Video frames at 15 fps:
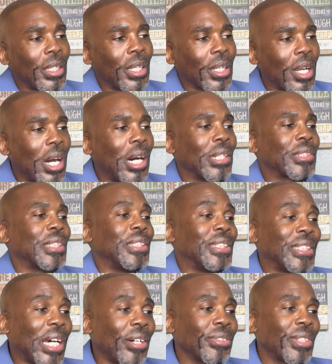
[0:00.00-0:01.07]
cause
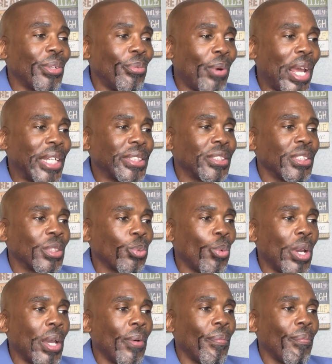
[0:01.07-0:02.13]
exhausted rats to
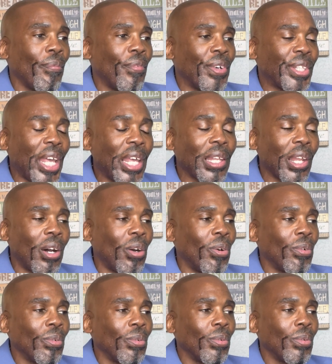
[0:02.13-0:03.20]
swim for that
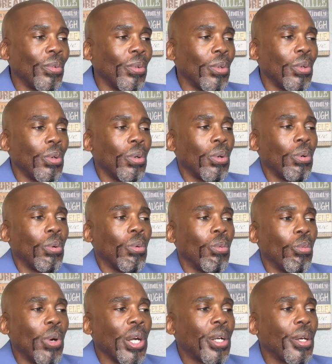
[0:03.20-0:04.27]
long,
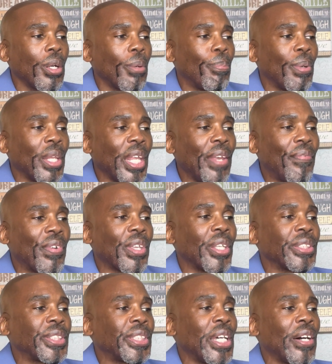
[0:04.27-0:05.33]
what could a belief in
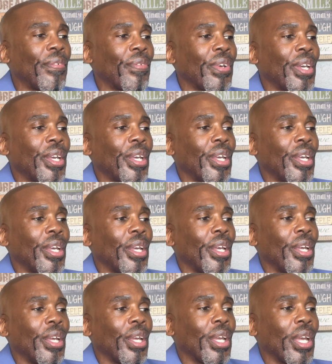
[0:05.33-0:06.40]
yourself
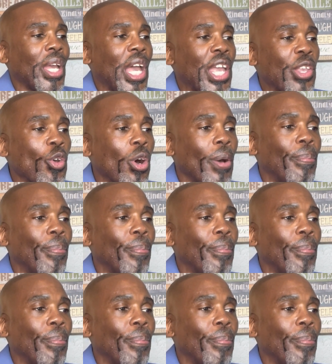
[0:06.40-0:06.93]
and your